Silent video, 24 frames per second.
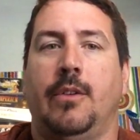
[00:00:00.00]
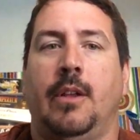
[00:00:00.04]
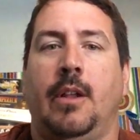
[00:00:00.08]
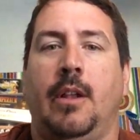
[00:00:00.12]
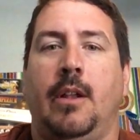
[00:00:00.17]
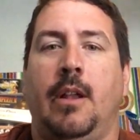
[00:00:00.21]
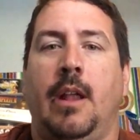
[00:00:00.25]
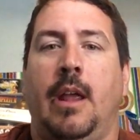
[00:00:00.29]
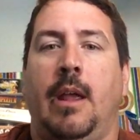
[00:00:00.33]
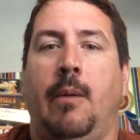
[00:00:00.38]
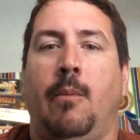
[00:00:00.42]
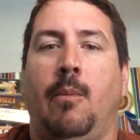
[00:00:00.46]

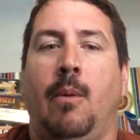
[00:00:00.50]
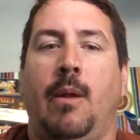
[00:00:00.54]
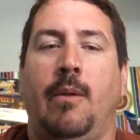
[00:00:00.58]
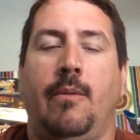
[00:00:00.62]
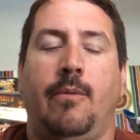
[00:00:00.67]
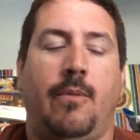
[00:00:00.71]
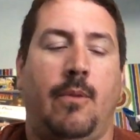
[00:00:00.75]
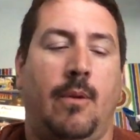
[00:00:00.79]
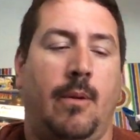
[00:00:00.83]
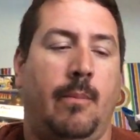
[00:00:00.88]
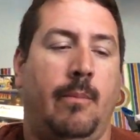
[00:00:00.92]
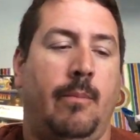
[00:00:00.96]
And they
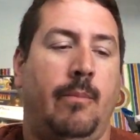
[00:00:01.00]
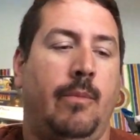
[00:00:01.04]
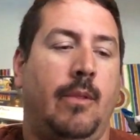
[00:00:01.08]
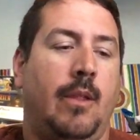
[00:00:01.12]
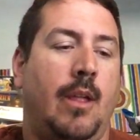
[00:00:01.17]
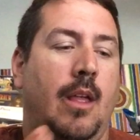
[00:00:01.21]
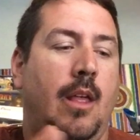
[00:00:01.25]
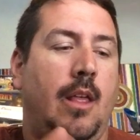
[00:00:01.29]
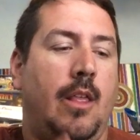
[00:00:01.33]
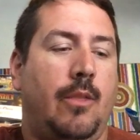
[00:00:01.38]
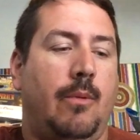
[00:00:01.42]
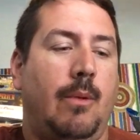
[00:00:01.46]
went from
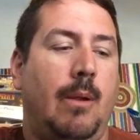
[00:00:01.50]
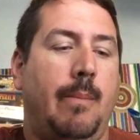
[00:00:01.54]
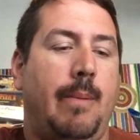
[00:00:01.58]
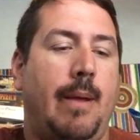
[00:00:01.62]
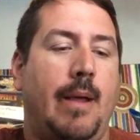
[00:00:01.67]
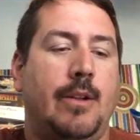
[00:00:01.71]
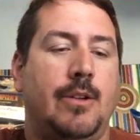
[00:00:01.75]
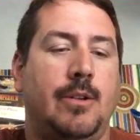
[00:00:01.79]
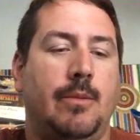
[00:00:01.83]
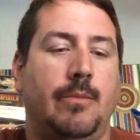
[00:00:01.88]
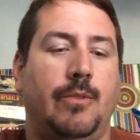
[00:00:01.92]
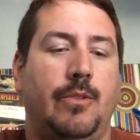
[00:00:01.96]
3
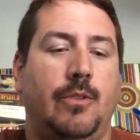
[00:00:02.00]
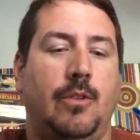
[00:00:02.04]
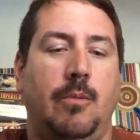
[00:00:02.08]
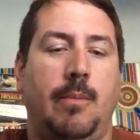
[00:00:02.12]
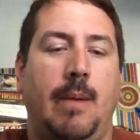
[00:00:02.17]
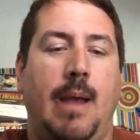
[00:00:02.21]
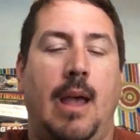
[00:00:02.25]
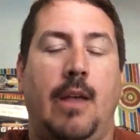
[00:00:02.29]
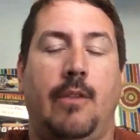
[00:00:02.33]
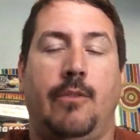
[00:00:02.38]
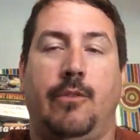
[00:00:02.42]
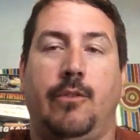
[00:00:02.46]
bedrooms, 2
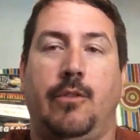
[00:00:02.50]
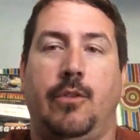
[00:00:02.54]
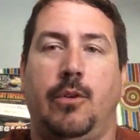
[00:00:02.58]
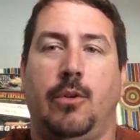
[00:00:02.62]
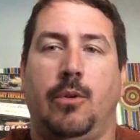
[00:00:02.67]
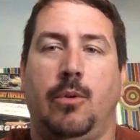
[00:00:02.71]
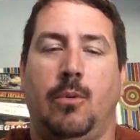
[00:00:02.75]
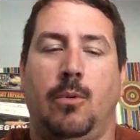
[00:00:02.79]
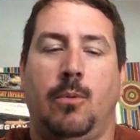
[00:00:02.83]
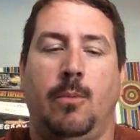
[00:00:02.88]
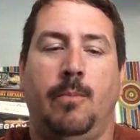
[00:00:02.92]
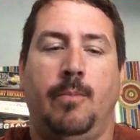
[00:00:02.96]
baths
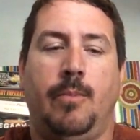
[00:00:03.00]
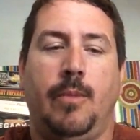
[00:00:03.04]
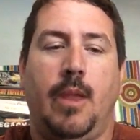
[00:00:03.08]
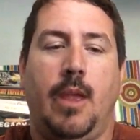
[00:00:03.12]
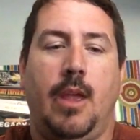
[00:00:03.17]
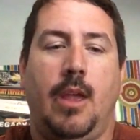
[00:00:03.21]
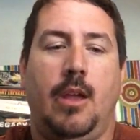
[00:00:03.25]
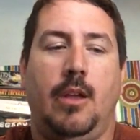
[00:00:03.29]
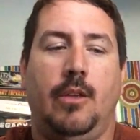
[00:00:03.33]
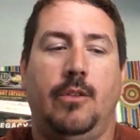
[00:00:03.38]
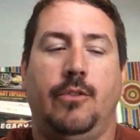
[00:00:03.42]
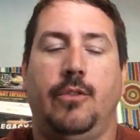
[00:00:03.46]
to
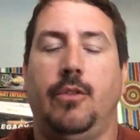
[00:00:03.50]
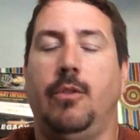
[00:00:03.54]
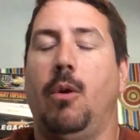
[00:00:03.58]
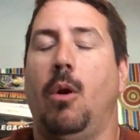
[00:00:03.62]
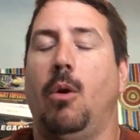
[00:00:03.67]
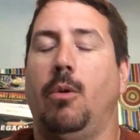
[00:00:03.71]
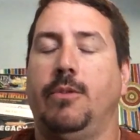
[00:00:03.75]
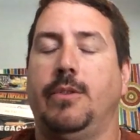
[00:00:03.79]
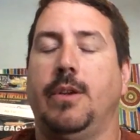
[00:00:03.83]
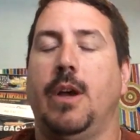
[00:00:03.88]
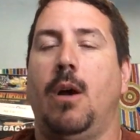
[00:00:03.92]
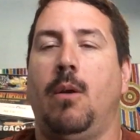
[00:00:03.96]
2
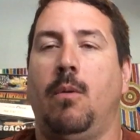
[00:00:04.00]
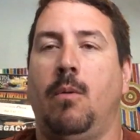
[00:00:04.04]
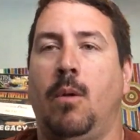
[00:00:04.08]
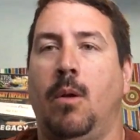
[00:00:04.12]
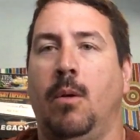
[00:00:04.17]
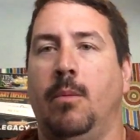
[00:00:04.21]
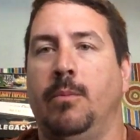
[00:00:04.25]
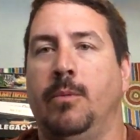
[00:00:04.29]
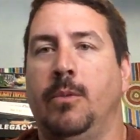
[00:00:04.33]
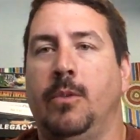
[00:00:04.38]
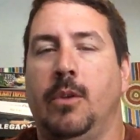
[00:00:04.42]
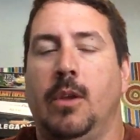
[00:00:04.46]
hotel
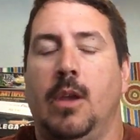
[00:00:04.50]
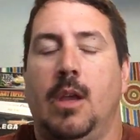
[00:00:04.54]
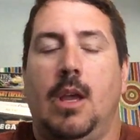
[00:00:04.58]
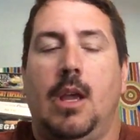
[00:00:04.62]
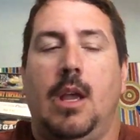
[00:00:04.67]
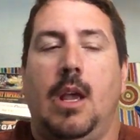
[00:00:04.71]
rooms.